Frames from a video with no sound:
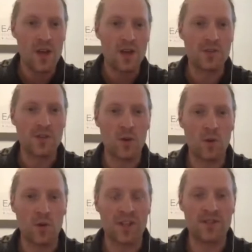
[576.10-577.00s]
So
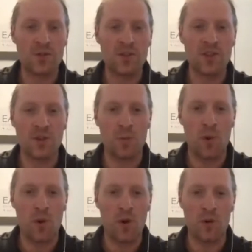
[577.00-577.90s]
let's do a little
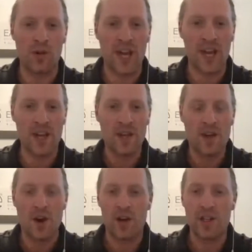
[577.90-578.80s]
poll, okay?
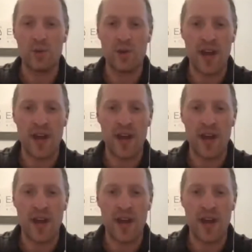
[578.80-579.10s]
Are you